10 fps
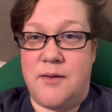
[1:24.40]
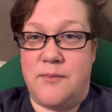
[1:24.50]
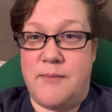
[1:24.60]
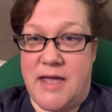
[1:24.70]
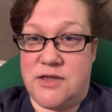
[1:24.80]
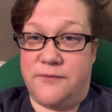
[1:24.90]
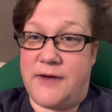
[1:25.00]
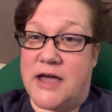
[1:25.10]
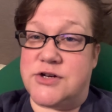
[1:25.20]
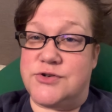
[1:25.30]

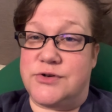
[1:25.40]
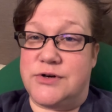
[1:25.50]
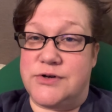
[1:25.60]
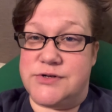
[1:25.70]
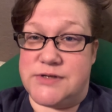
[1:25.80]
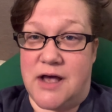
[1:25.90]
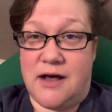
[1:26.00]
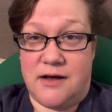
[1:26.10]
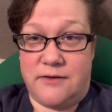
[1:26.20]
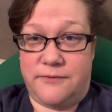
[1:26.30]
manufacturers
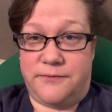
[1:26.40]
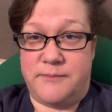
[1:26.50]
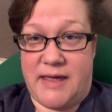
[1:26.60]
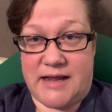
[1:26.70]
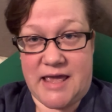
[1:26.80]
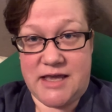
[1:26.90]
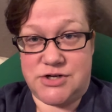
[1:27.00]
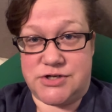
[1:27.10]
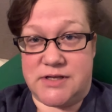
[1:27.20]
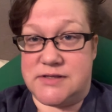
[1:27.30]
of
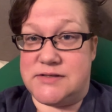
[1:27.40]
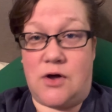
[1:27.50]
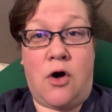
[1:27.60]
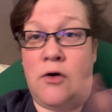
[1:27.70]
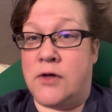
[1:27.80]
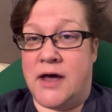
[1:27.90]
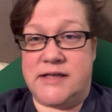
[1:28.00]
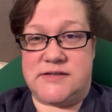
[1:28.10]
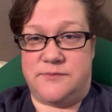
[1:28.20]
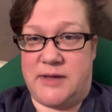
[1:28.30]
medications, all
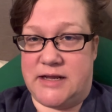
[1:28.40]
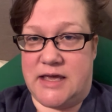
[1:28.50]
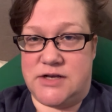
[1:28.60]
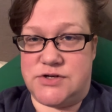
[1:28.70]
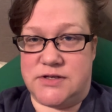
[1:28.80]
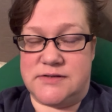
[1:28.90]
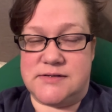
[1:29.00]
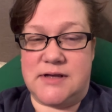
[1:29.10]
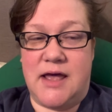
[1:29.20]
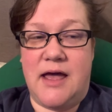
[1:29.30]
kinds of
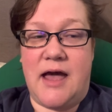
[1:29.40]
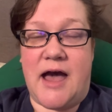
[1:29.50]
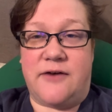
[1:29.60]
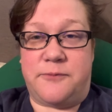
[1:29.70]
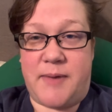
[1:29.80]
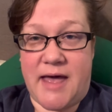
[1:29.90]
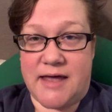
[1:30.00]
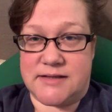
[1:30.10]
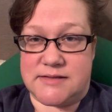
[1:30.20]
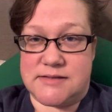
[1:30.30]
medications, have
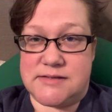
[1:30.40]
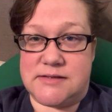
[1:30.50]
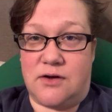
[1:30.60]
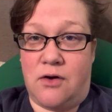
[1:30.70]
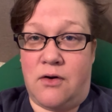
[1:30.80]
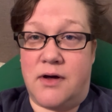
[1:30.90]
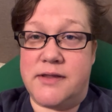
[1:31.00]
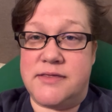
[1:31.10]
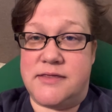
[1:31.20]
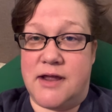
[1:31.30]
patents
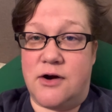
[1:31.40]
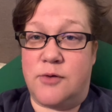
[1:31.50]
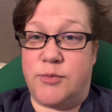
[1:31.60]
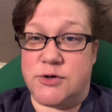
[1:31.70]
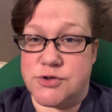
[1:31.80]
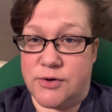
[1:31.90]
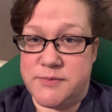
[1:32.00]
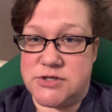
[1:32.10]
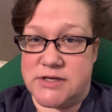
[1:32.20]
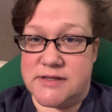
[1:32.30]
on their
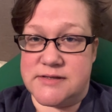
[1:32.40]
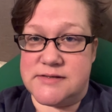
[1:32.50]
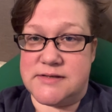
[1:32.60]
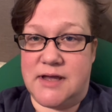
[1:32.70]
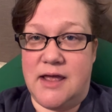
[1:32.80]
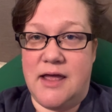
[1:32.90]
prescriptions,